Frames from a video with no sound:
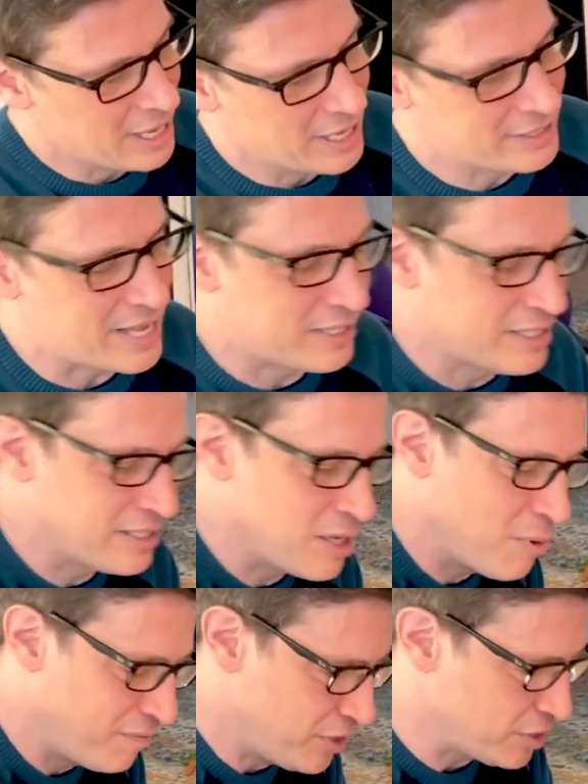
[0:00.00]
is that some
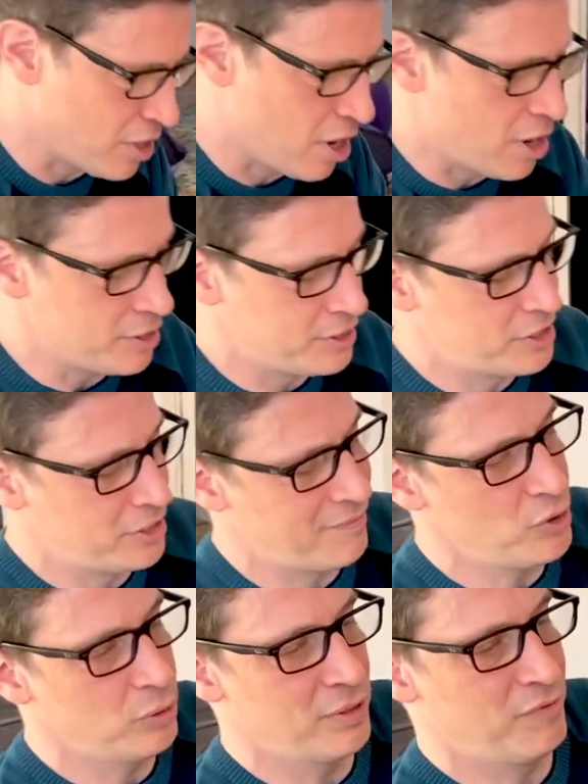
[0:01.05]
of these cards, if
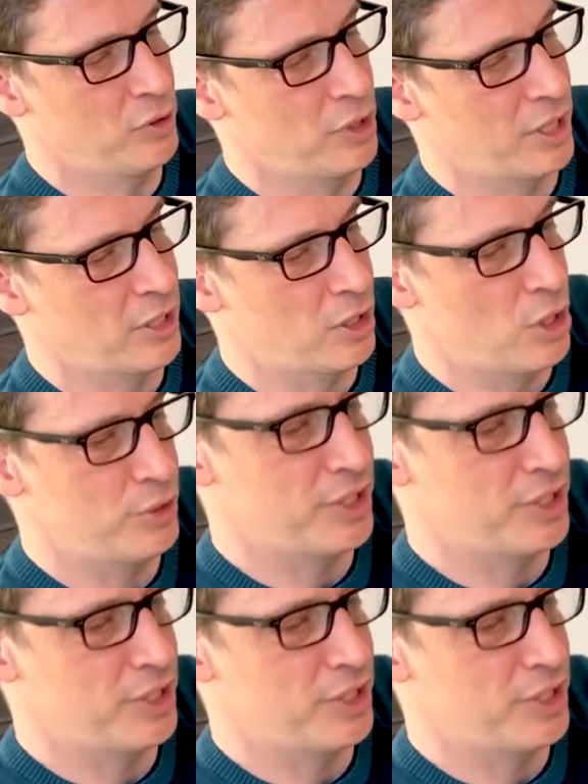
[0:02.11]
you, if you look in close